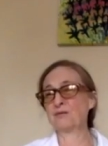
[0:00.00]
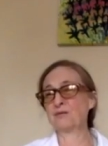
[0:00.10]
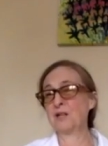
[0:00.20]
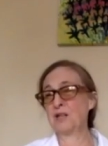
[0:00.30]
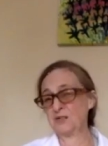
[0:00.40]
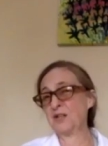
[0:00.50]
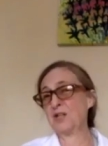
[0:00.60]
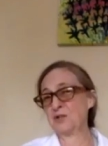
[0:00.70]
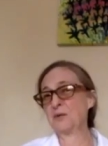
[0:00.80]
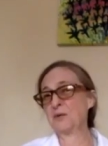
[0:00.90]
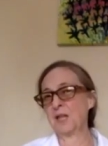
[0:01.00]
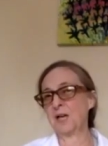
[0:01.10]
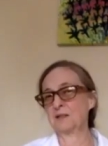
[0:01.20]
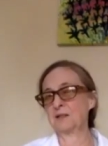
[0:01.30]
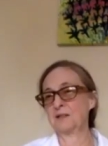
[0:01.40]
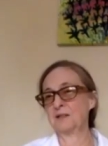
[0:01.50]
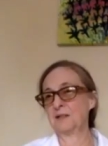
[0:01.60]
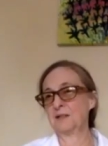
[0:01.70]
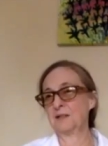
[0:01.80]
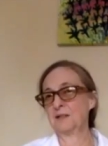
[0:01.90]
if they're doing
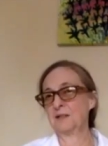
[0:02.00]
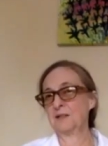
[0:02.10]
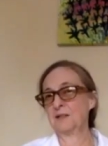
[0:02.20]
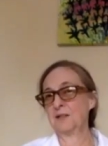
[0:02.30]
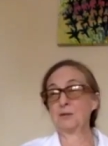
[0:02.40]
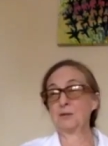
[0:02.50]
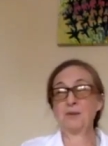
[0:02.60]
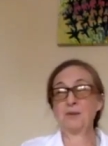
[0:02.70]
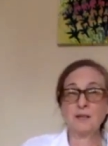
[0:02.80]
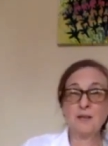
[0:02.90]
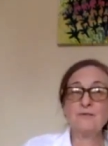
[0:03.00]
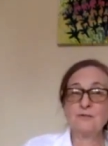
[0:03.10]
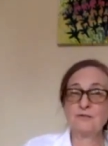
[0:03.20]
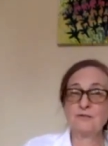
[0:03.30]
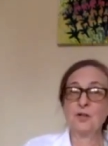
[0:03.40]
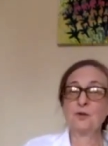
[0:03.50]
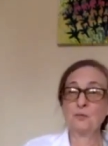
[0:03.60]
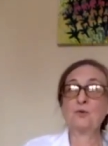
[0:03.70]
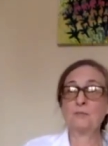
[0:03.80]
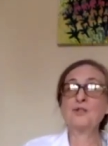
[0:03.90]
that. It'll make them feel
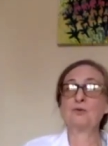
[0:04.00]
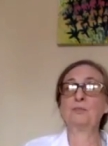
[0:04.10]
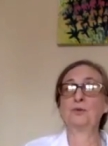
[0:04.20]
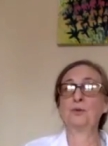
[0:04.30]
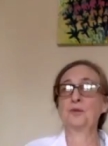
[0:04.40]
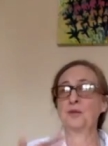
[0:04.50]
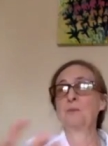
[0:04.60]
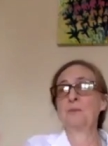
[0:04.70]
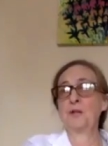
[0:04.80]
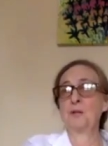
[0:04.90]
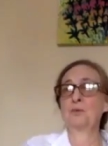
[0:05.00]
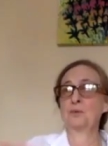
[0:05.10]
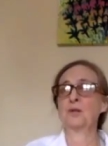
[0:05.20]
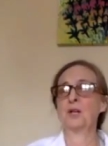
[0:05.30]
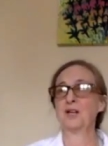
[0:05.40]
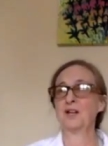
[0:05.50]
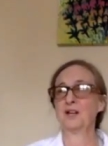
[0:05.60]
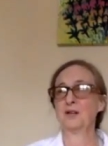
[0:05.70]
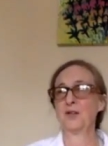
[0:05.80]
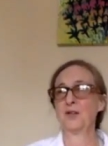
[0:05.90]
more miserable than the people
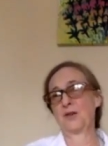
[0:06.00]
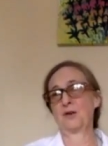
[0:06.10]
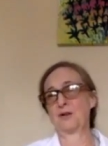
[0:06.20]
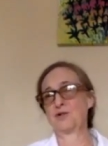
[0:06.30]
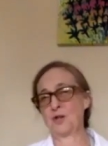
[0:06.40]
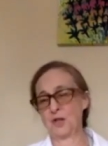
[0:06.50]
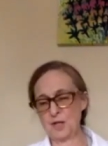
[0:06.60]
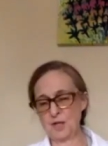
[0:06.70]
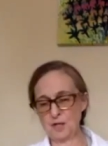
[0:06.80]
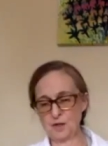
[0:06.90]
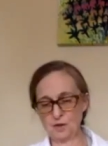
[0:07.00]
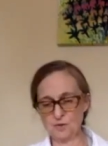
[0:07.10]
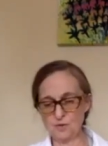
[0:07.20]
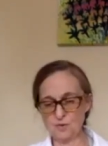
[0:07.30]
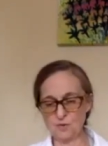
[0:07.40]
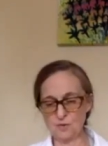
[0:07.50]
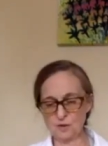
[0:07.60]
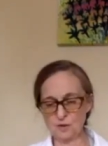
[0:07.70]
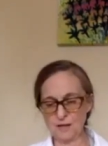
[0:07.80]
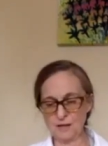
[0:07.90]
that they're actually thinking those thoughts
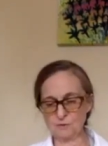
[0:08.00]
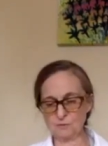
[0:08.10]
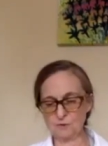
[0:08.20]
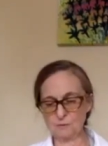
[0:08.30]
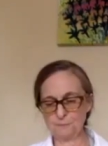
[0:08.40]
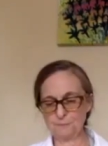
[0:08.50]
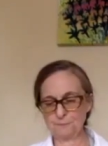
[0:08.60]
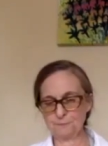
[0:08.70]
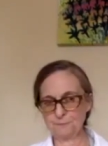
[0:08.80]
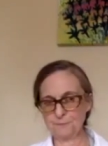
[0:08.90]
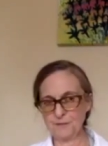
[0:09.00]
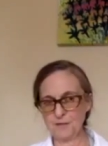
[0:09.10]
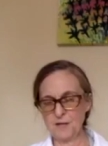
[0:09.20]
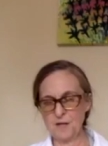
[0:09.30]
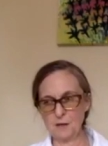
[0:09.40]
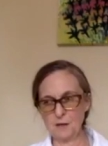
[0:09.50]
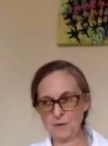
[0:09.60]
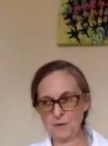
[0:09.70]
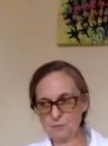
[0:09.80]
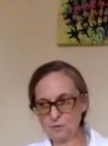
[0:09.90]
about. And
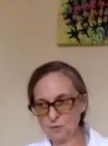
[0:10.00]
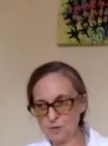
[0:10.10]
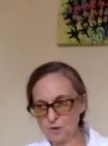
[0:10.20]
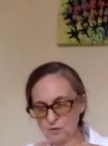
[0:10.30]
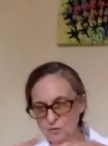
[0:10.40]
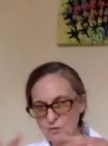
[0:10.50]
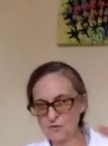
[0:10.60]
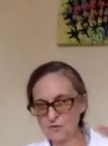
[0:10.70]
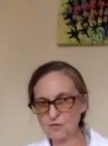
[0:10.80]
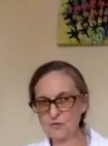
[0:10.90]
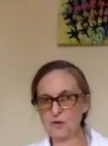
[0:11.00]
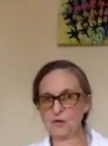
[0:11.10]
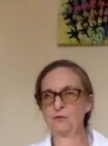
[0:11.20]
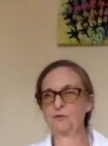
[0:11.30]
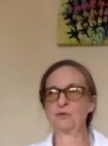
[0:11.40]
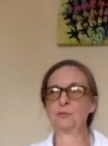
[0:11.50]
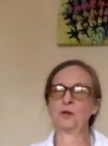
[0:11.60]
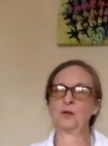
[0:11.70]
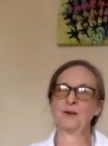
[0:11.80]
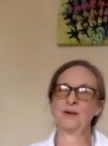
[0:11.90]
people will never feel comfortable
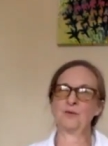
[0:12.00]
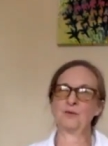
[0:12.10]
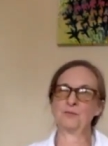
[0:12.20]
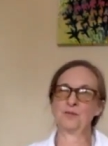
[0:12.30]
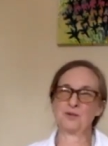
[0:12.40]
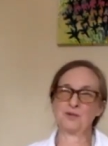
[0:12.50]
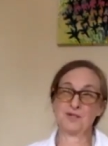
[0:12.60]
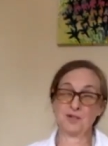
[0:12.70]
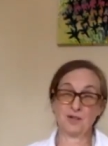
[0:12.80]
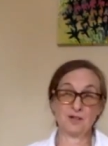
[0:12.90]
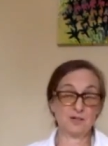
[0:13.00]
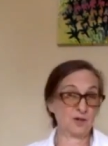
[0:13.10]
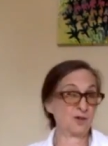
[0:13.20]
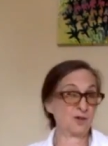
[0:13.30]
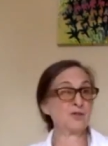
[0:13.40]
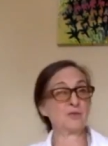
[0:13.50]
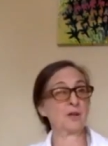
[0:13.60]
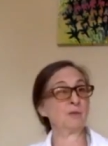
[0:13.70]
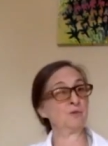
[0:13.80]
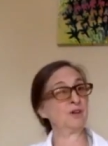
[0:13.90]
around them. So it's a curse for them,
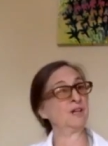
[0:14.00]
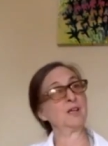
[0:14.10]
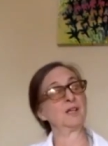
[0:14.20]
really.